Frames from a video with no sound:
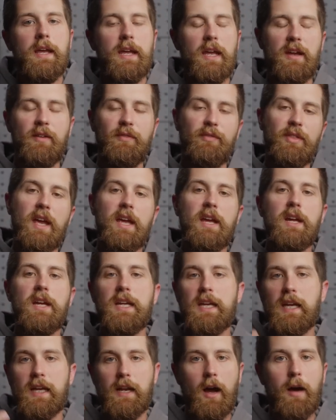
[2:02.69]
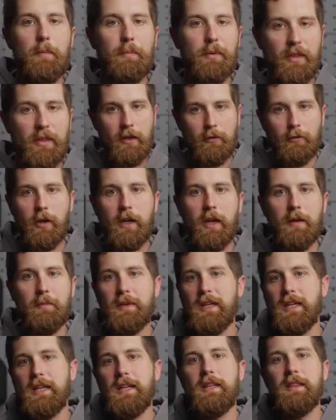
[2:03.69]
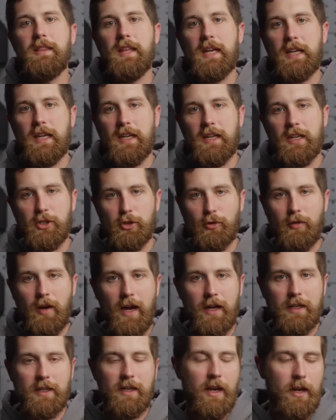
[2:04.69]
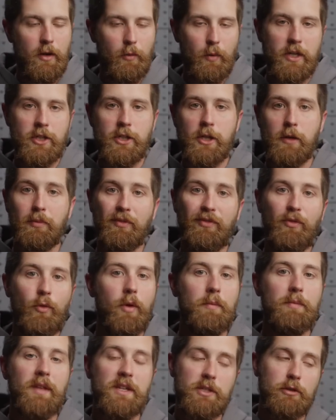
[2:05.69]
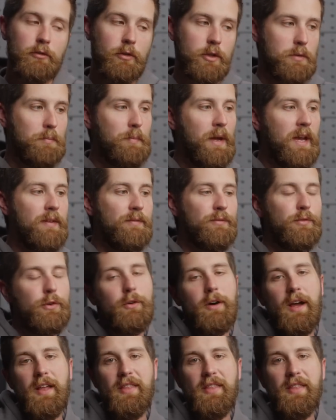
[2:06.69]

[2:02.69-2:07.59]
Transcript: If they get up, look at me, they can interact in any way, shape, or form. That's alert to painful.